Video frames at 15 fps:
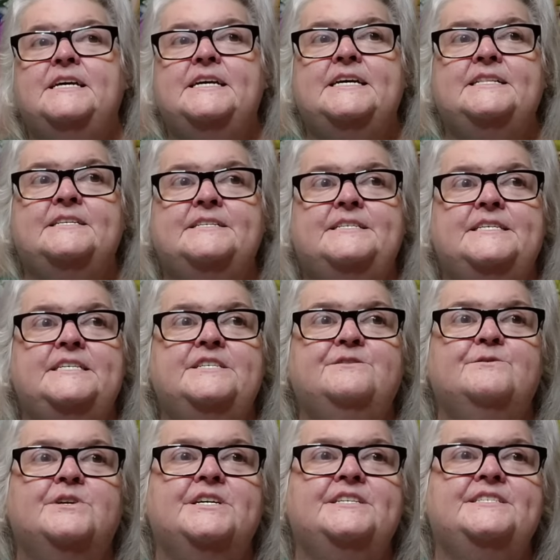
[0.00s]
in the den
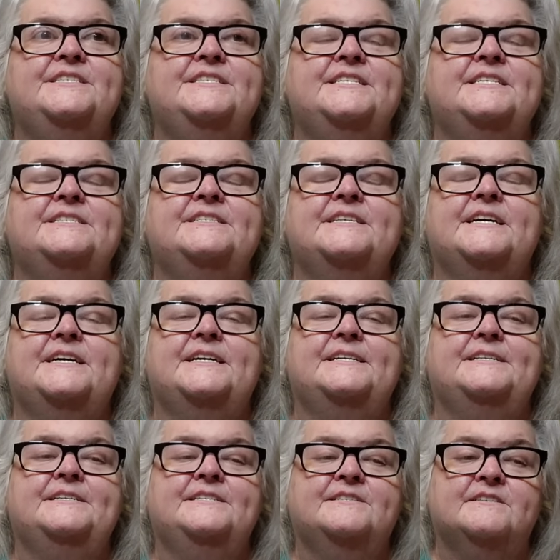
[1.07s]
where he sits,
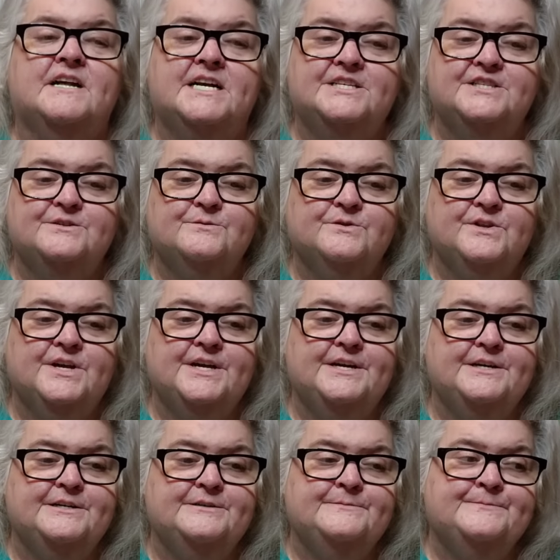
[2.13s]
and his glasses were
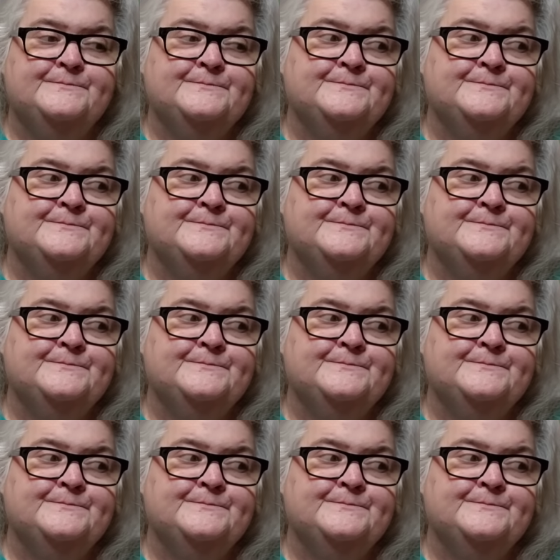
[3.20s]
there.